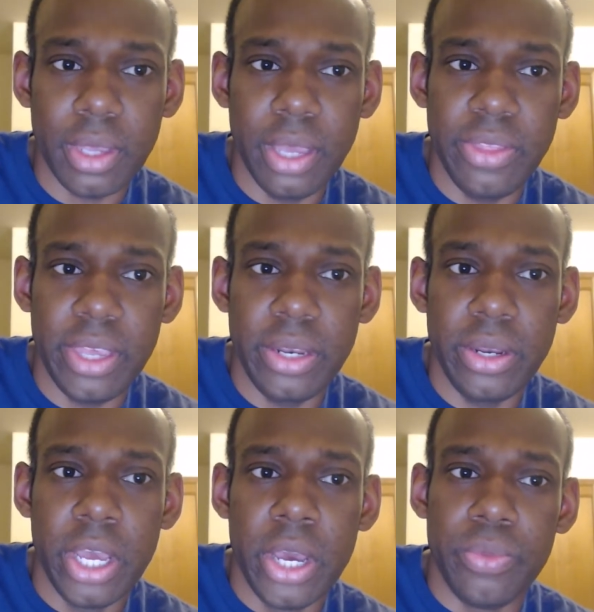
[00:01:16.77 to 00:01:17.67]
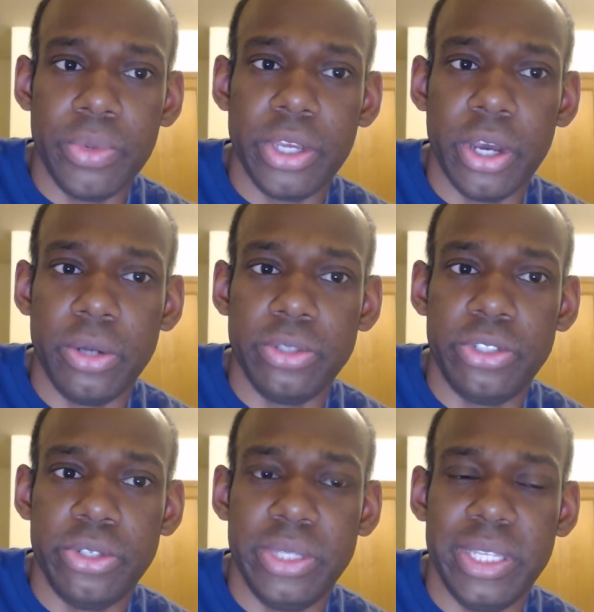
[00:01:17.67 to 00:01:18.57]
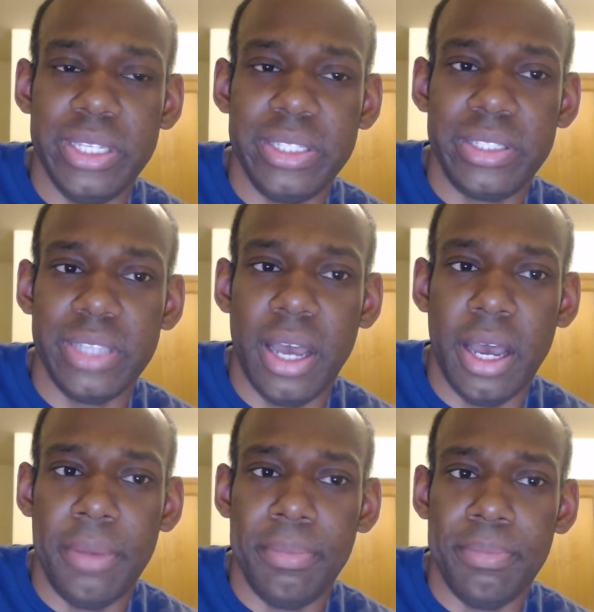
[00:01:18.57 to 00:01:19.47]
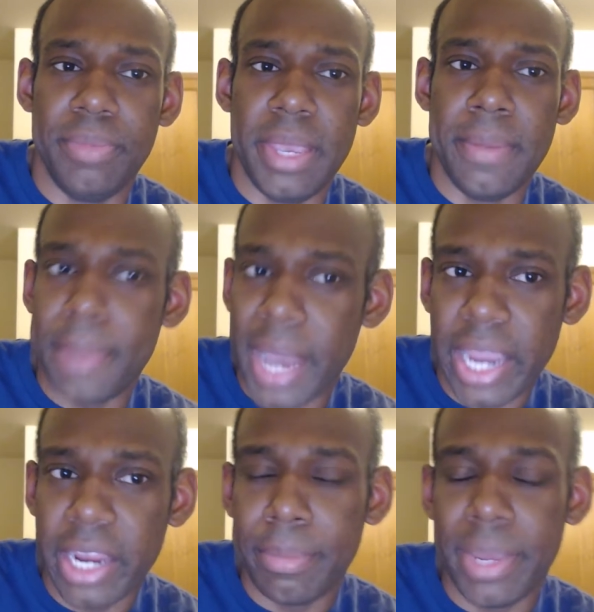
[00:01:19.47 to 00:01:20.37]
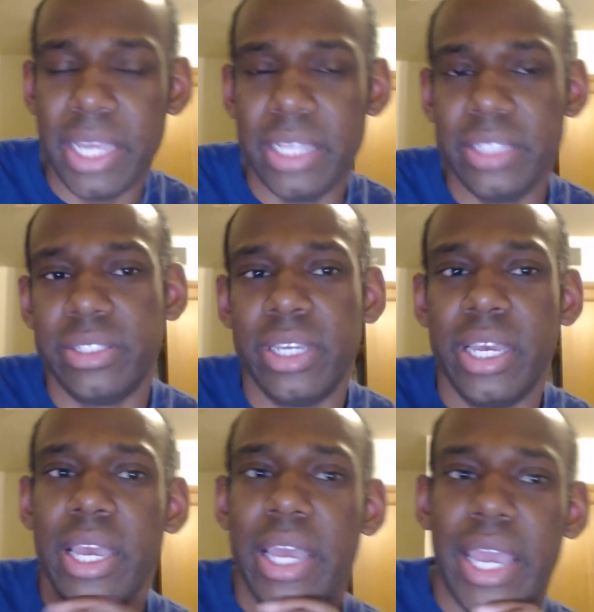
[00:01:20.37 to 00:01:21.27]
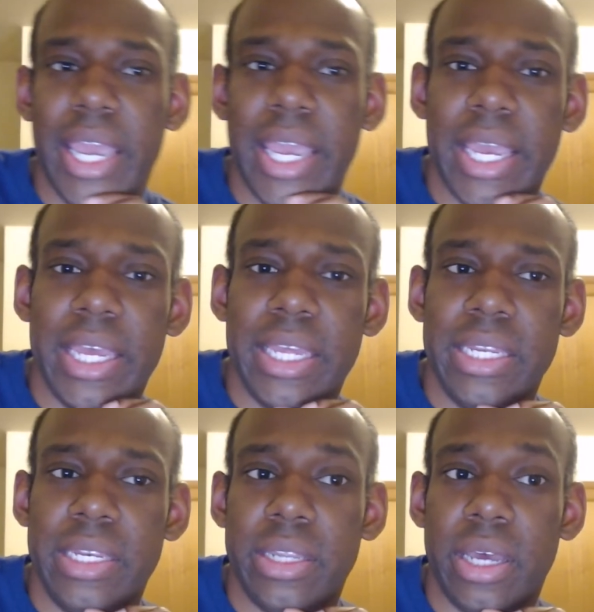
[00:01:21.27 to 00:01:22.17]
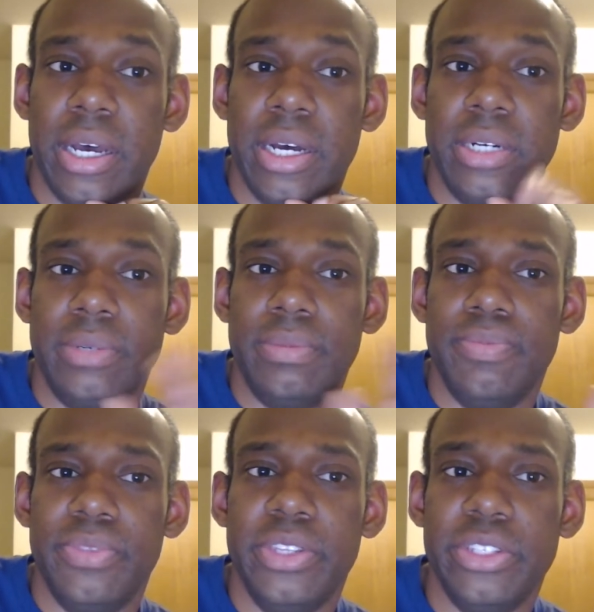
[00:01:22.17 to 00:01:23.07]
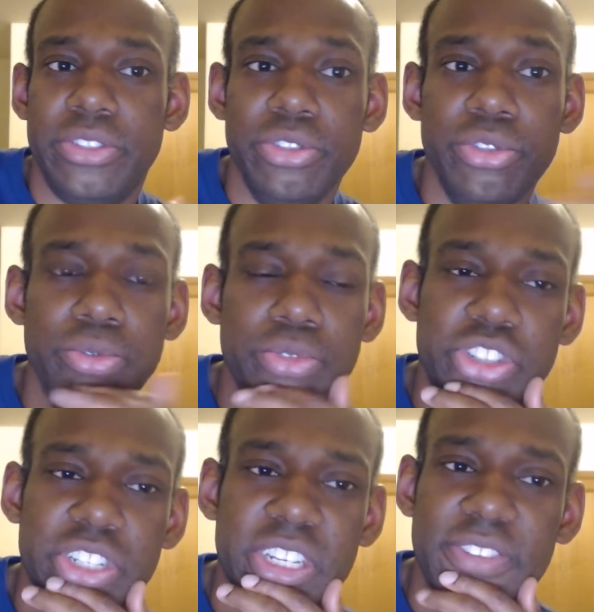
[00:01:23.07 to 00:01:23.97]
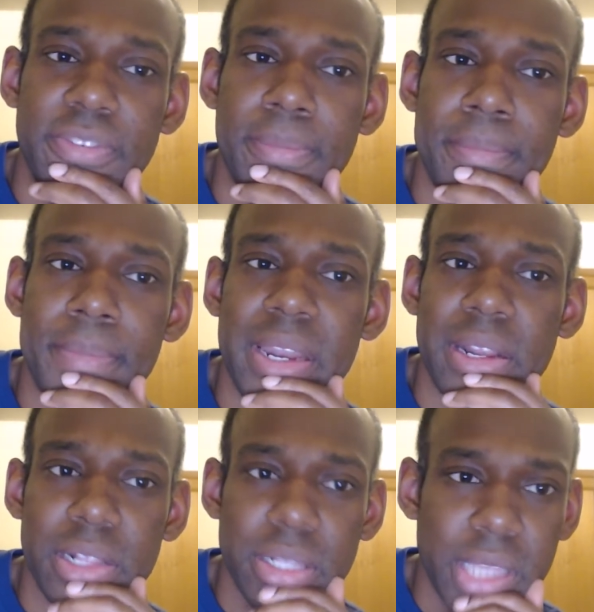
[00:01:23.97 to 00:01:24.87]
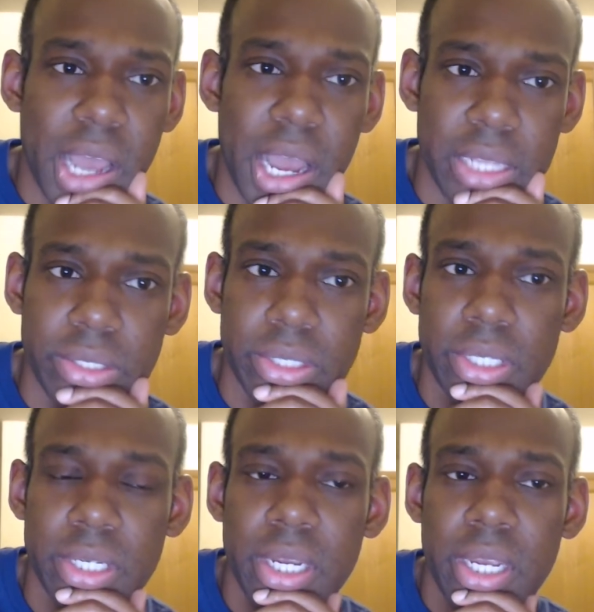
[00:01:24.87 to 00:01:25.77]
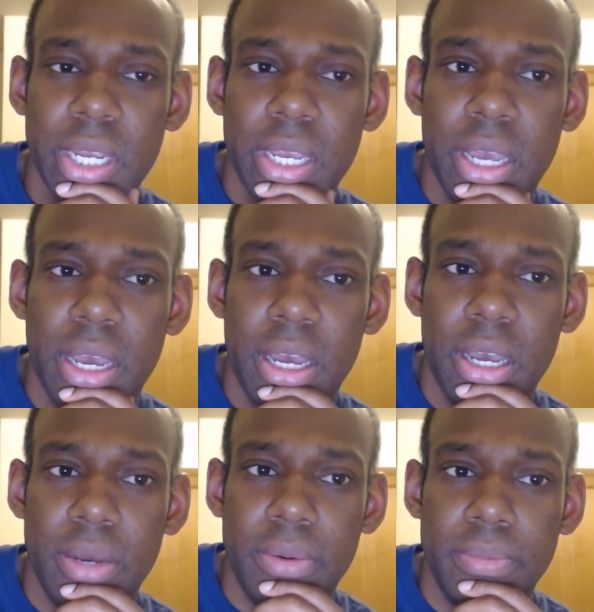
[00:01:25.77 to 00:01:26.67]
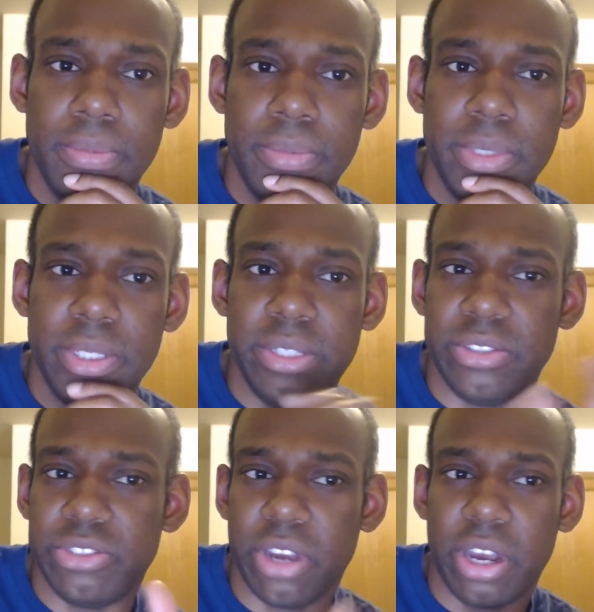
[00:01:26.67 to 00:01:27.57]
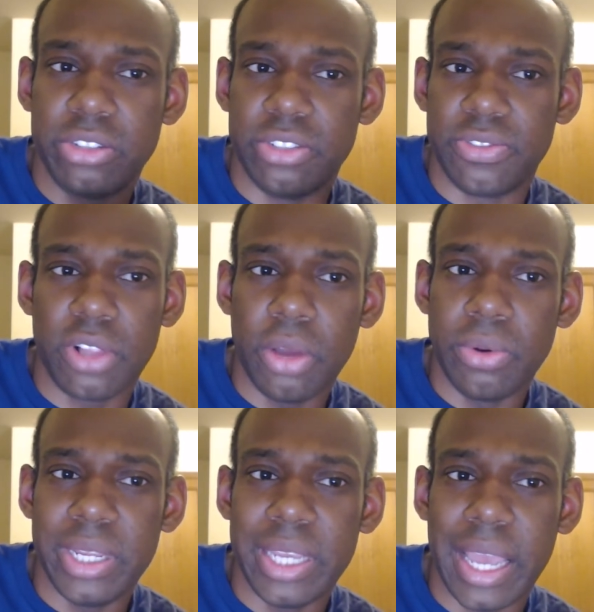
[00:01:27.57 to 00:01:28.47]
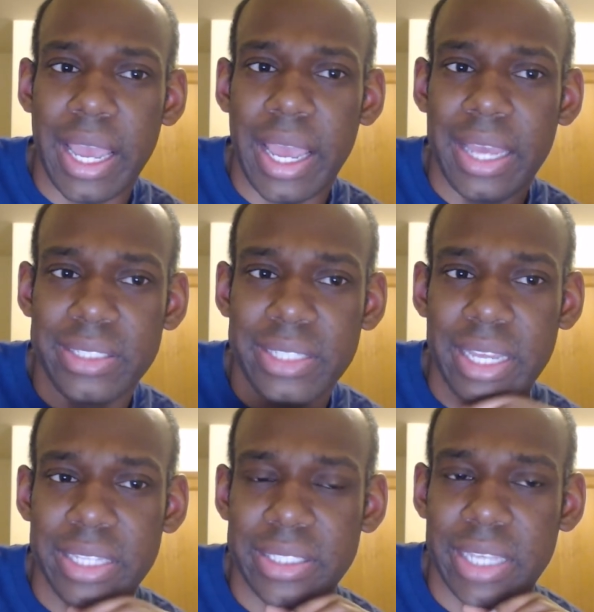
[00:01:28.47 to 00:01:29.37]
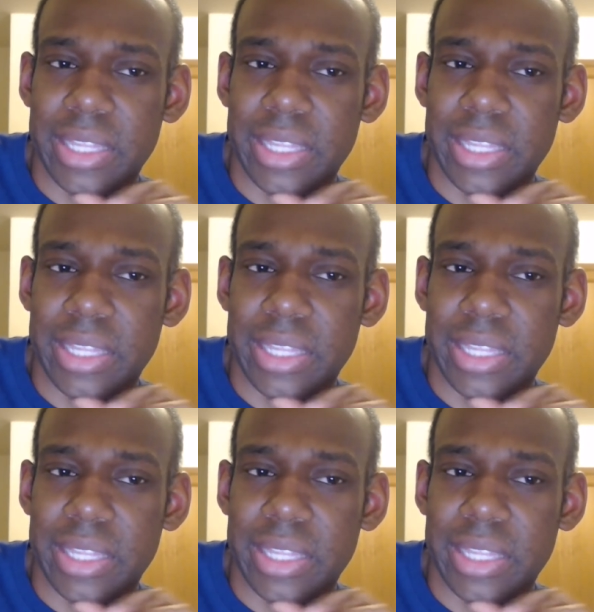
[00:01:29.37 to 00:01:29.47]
And then we go to this um, Empire base and uh, this new chief medical doctor um, is in charge of cloning assets.